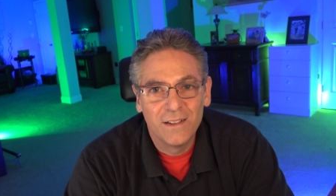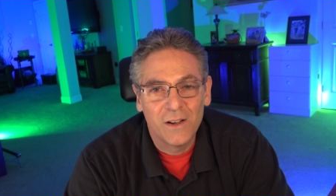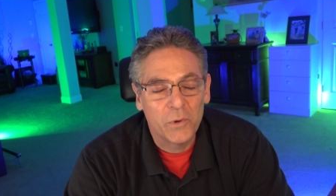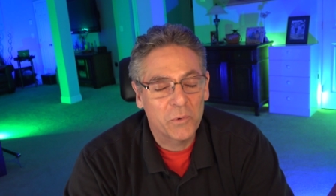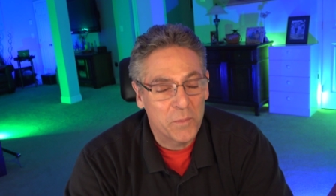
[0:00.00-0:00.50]

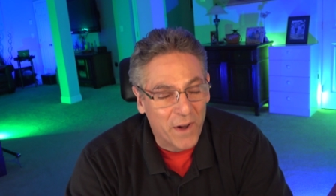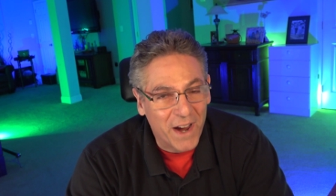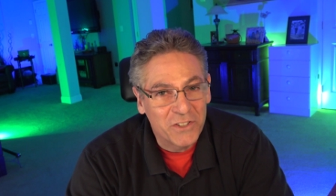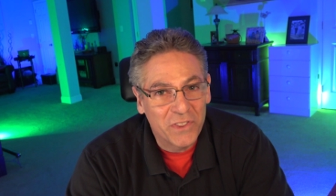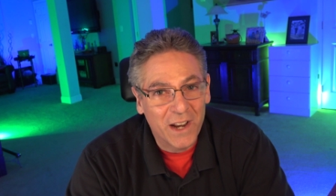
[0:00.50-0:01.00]
I want to
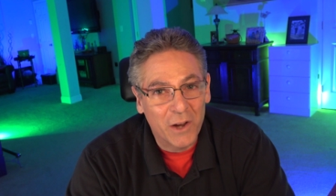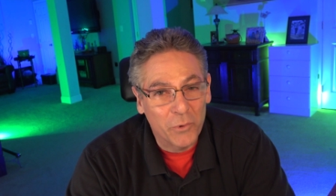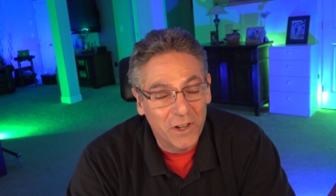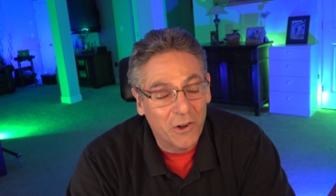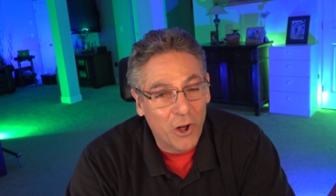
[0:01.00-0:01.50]
remind you that I
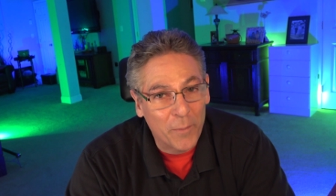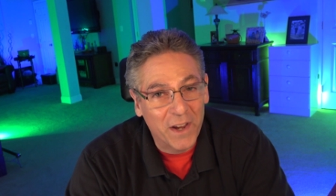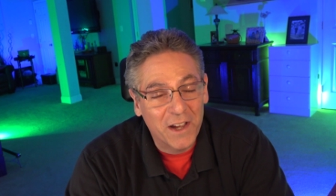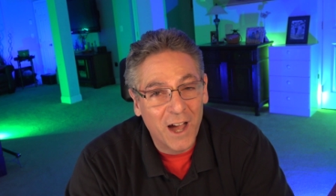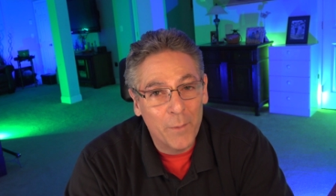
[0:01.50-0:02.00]
read all my
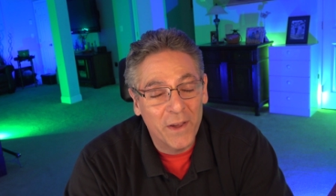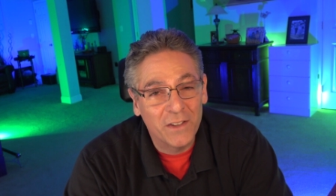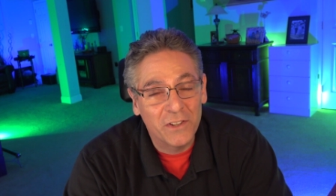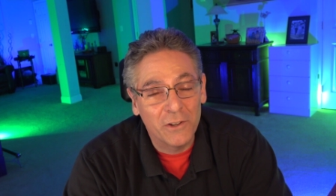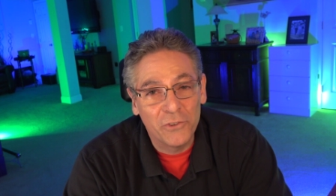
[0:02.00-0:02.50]

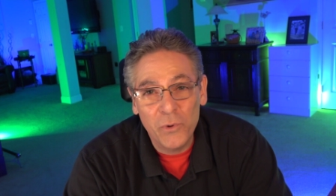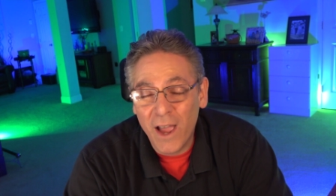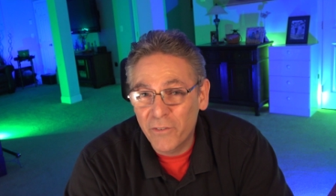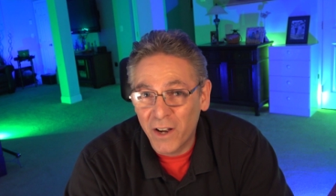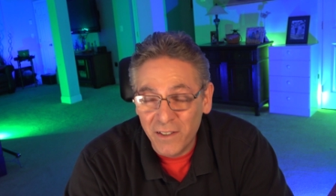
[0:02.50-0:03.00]
comments, and if you
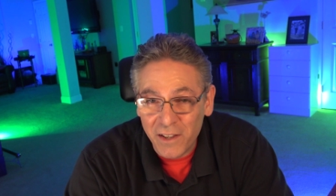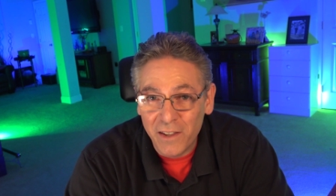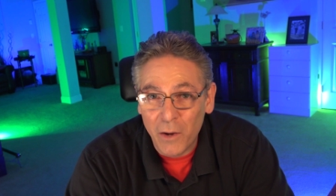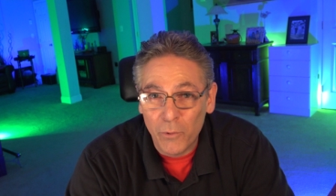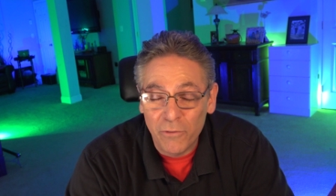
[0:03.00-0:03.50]
have an idea
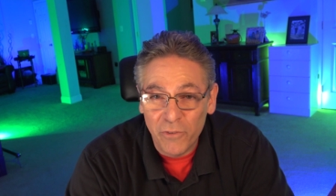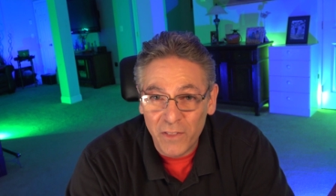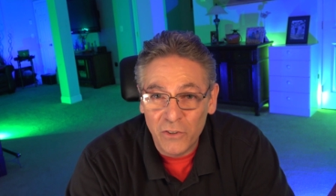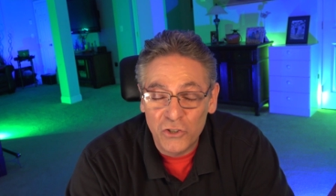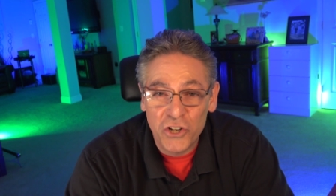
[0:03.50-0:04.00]
that would
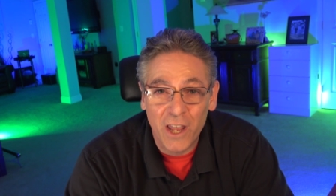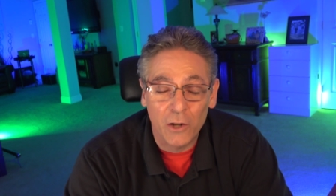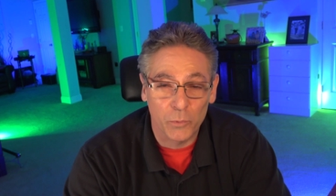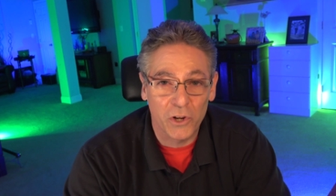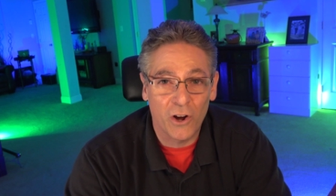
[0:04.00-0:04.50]
fit this channel
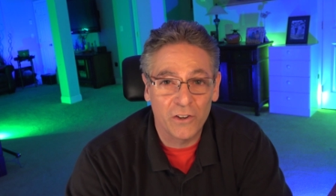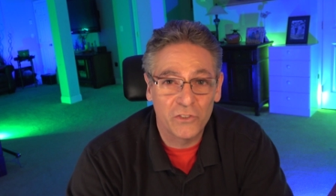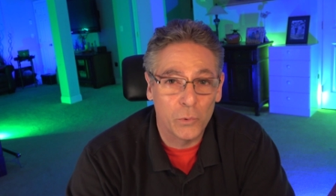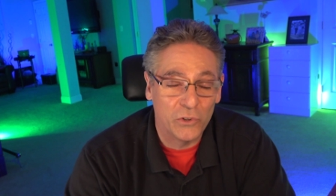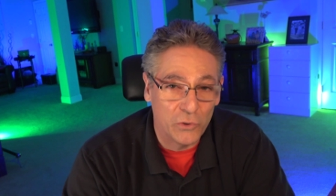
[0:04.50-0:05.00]
in regards
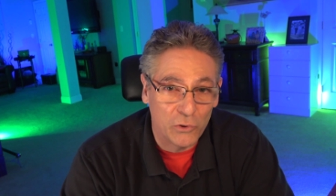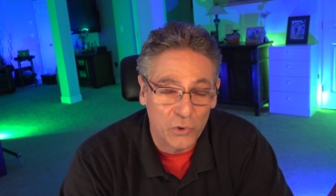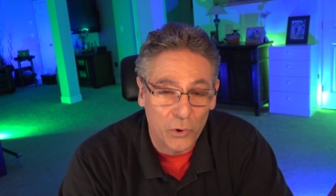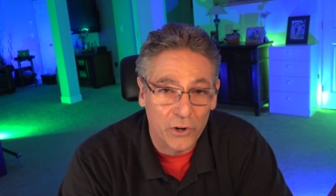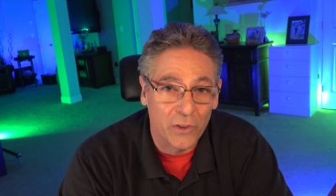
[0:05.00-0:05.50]
to a
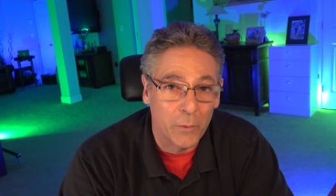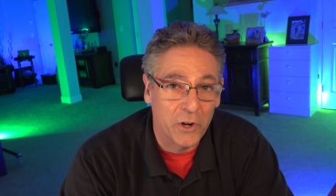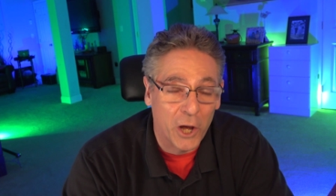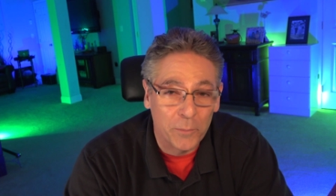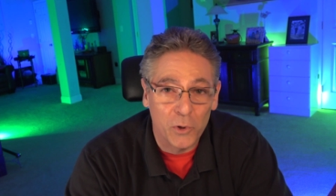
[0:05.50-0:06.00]
tutorial that would
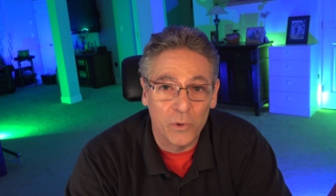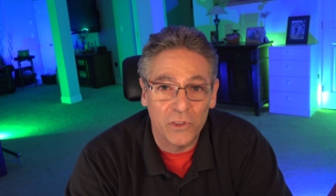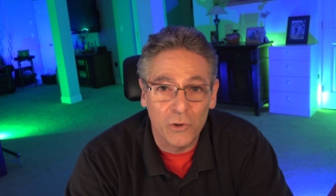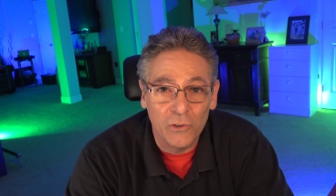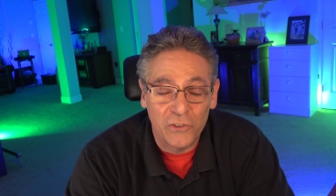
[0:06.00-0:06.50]
help you with
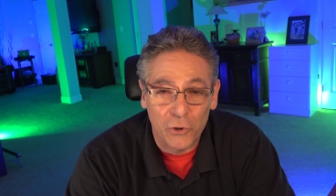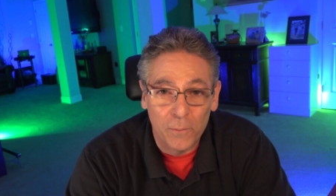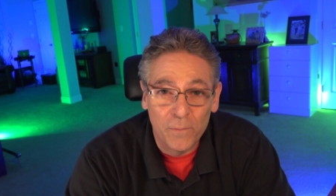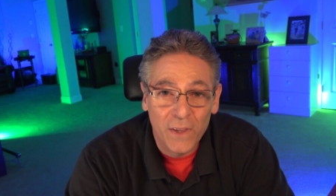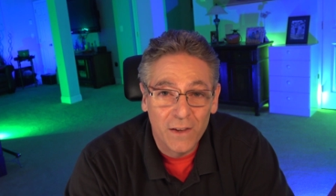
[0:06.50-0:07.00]
YouTube,
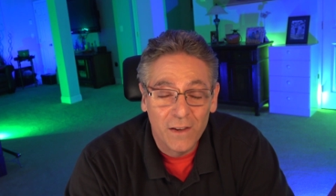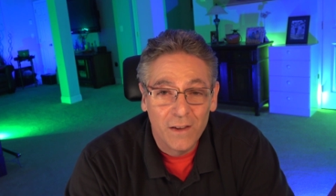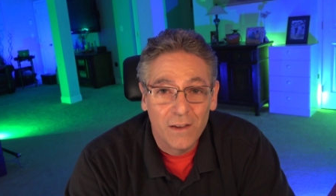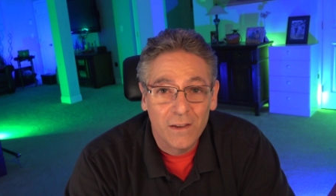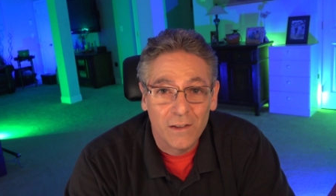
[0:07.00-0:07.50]

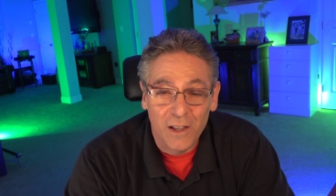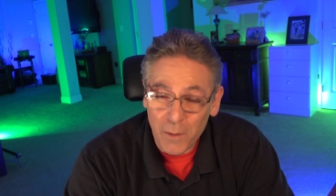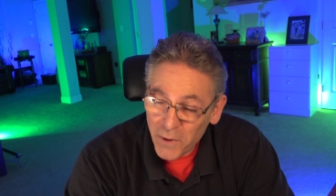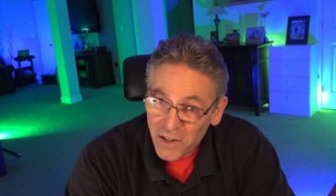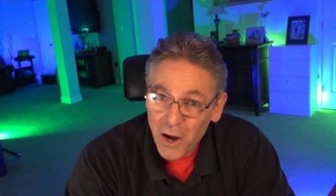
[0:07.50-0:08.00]

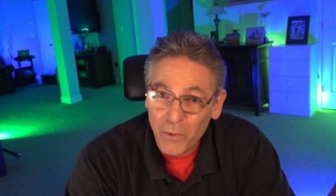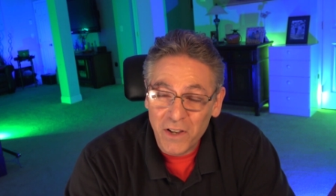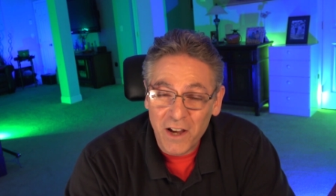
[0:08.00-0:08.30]
let me know in